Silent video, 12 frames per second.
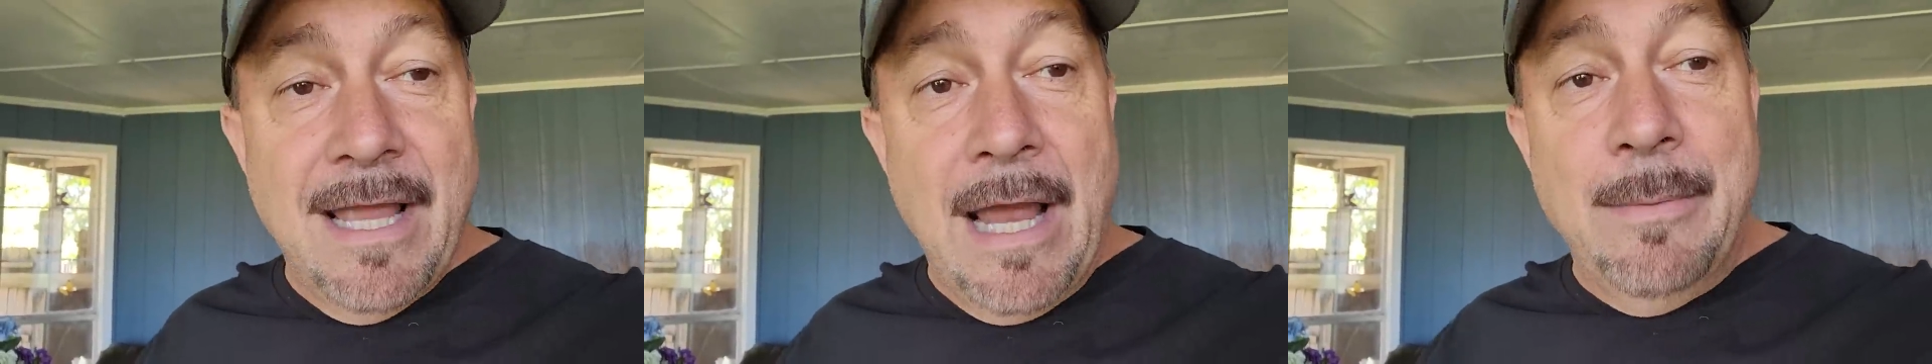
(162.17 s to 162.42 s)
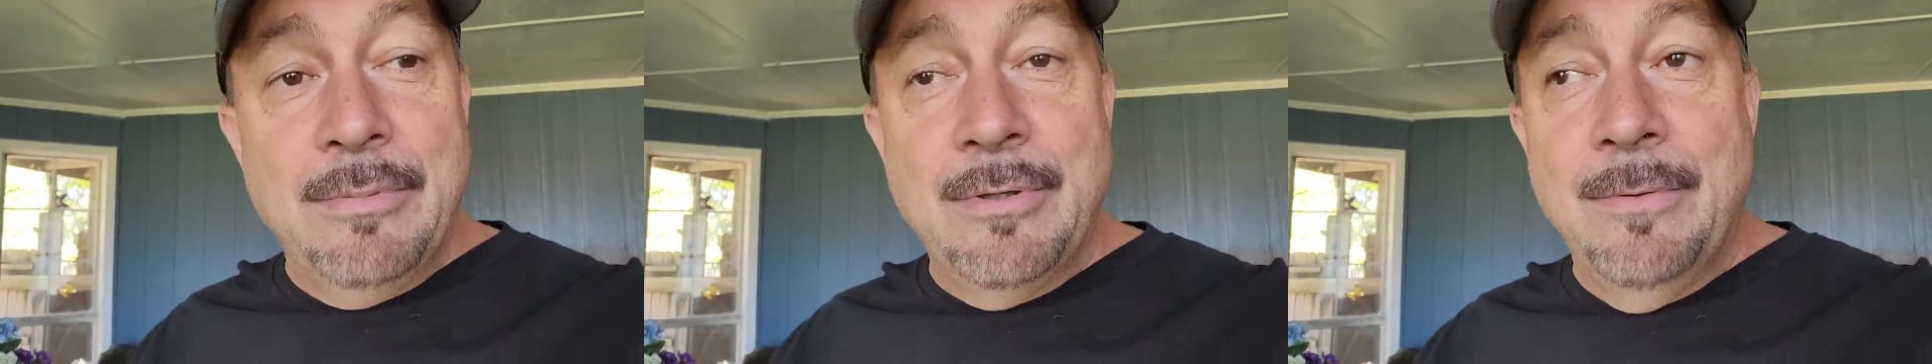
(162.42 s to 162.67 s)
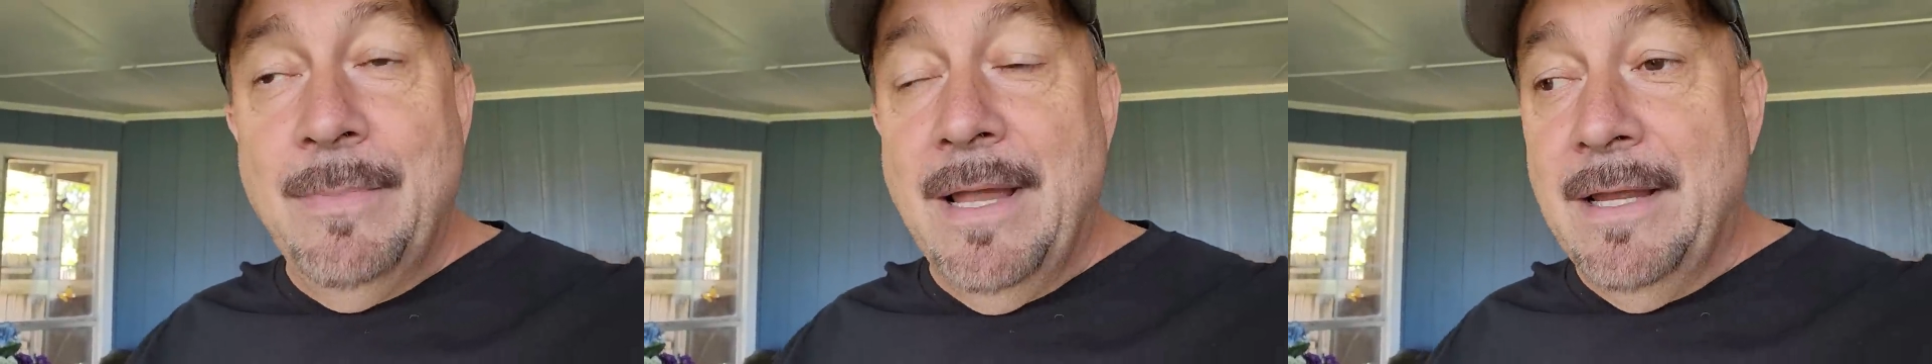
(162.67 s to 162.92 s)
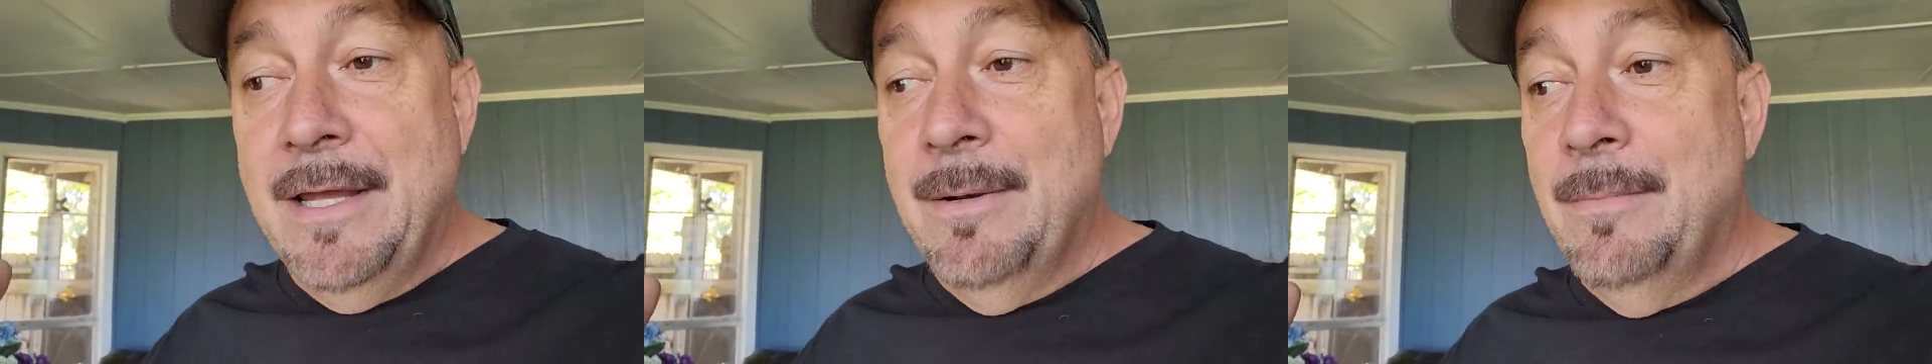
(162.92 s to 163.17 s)
capture them
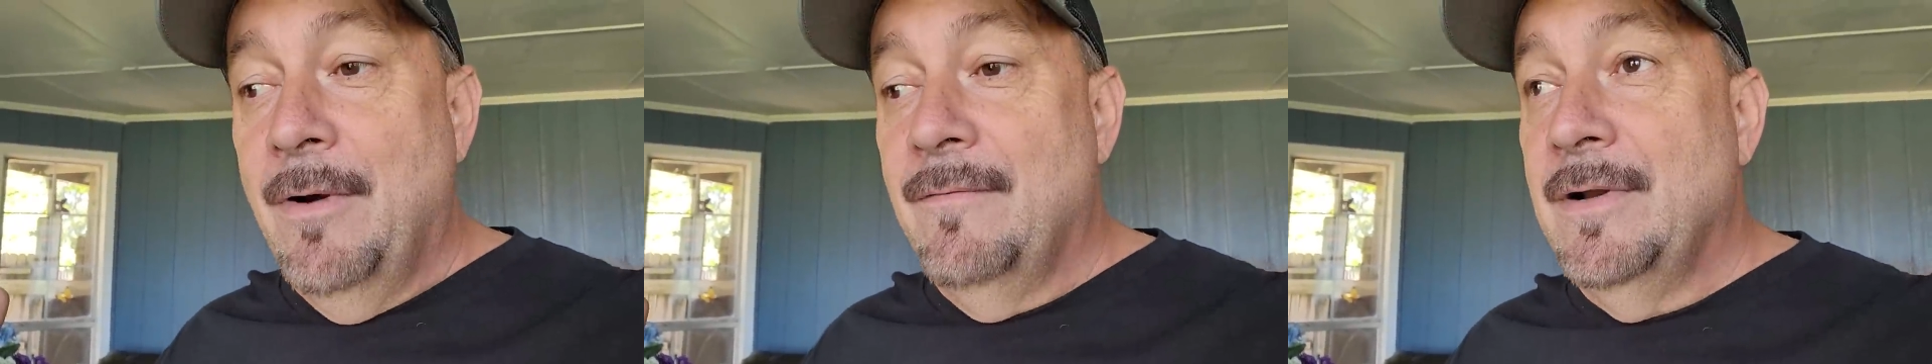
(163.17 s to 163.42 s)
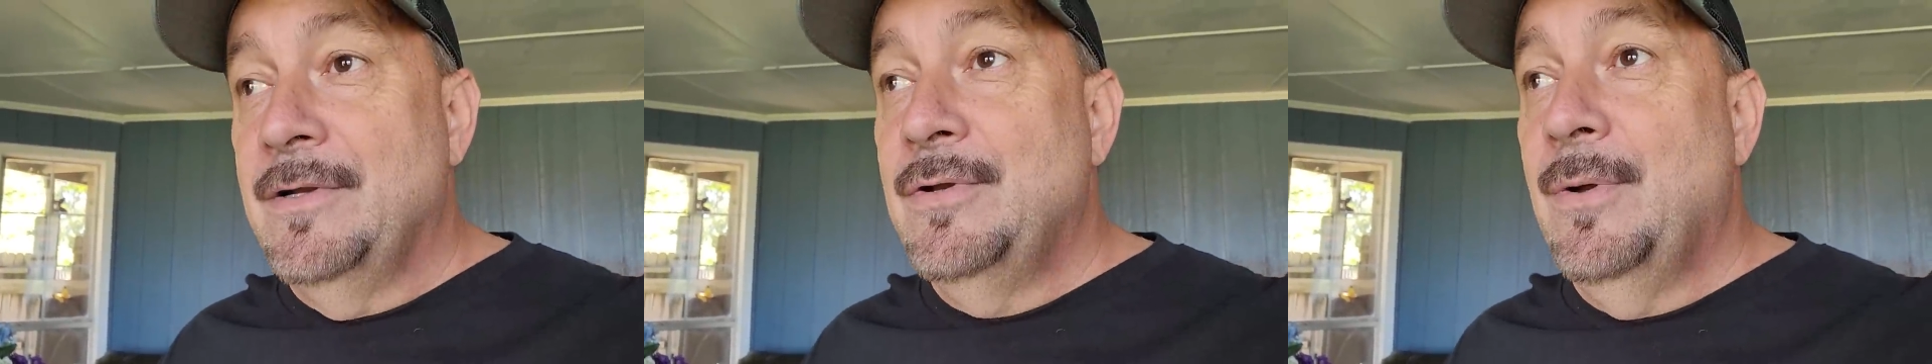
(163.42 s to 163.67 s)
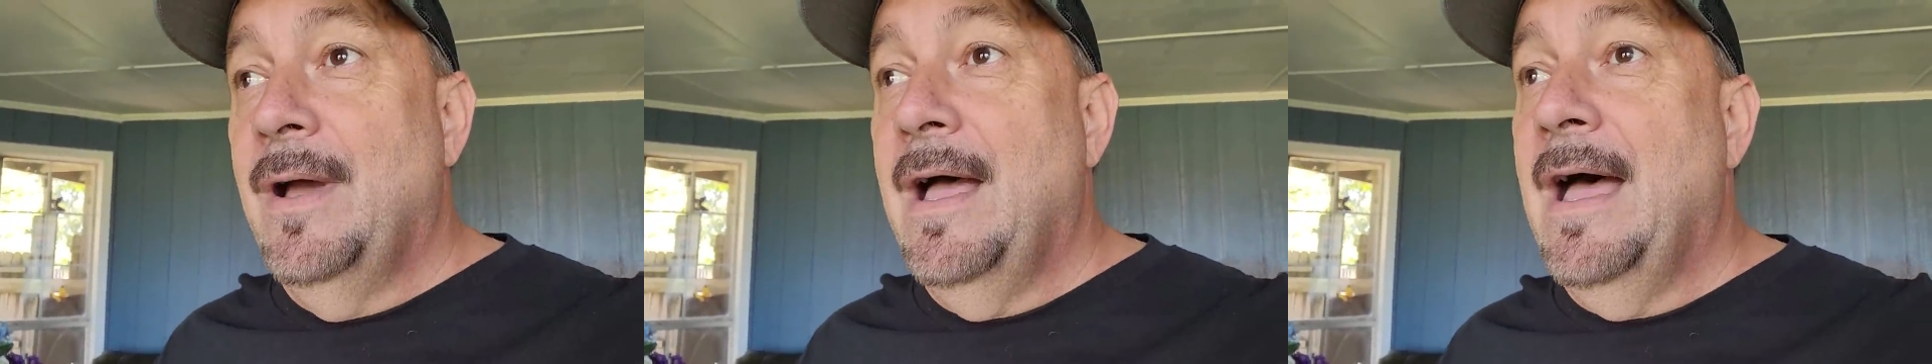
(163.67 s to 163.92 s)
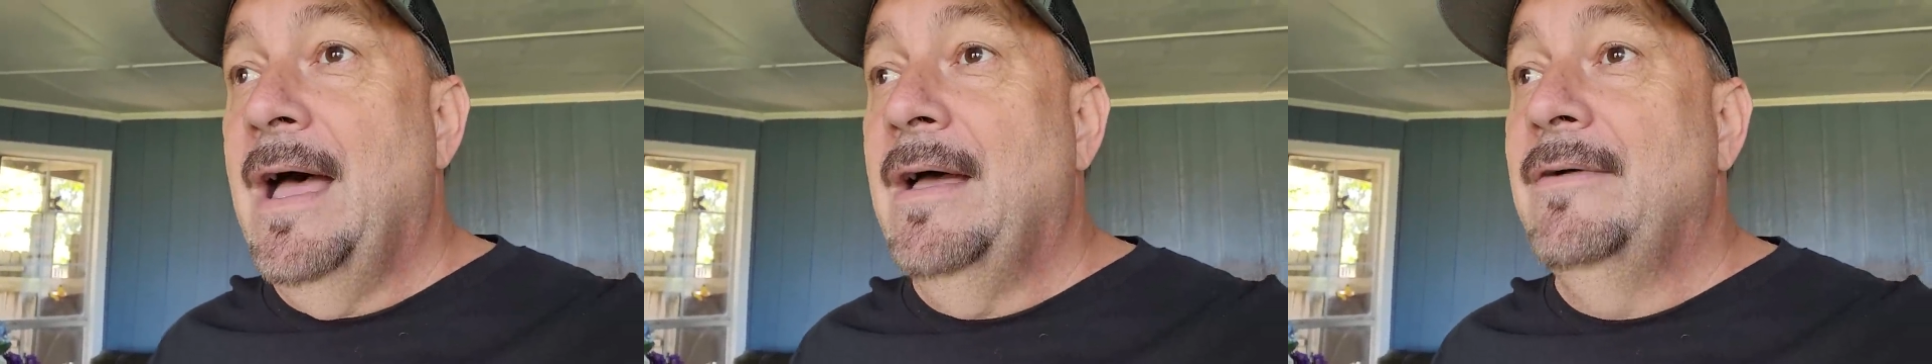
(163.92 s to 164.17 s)
and get them over into a
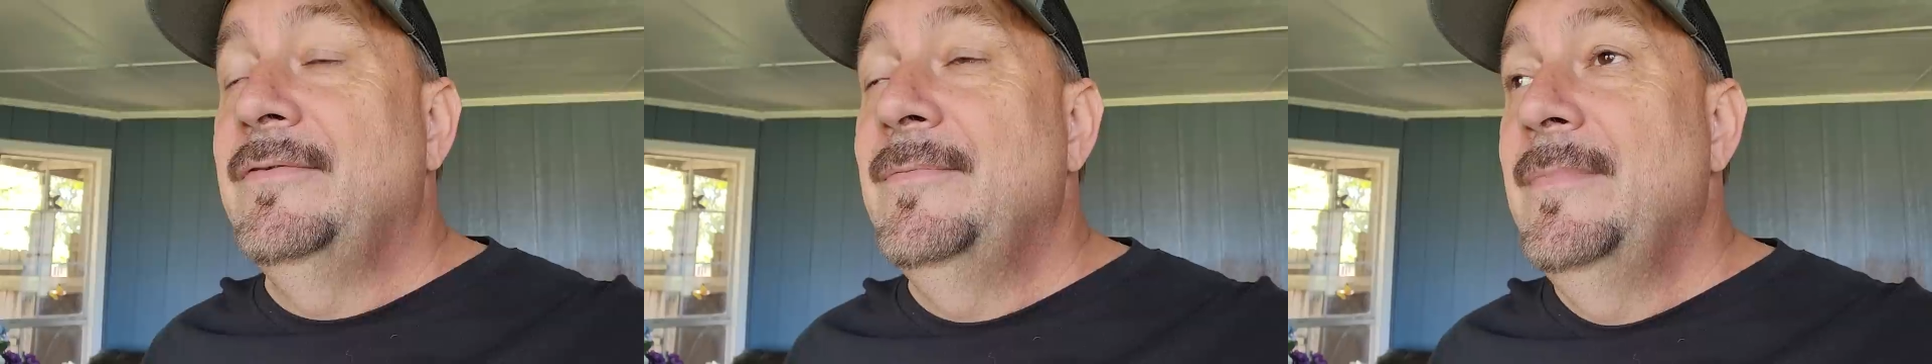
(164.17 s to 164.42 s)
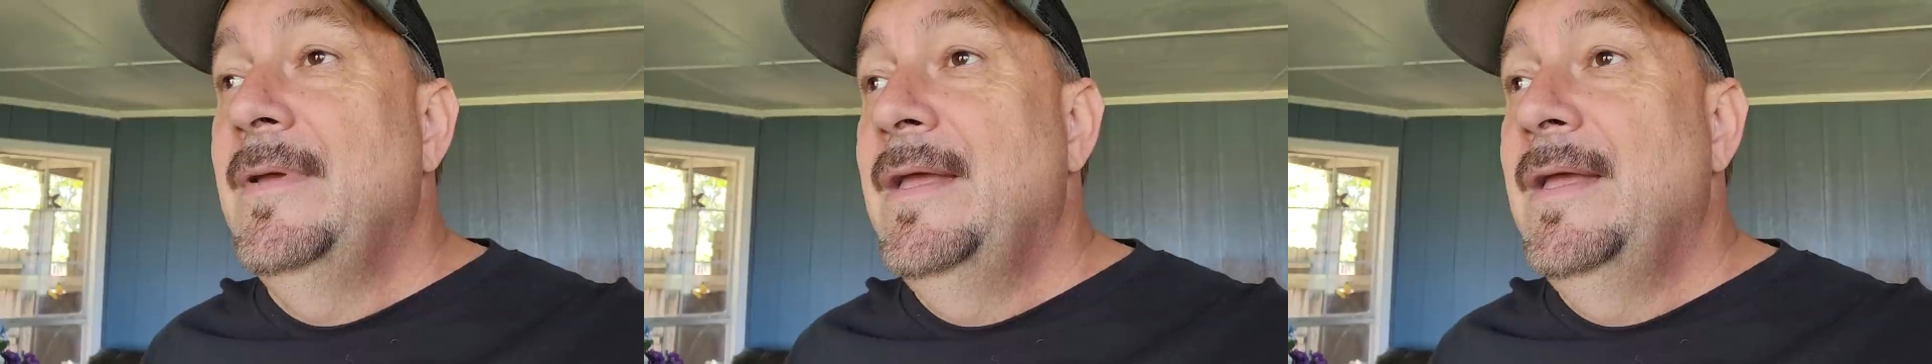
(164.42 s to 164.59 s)
hive.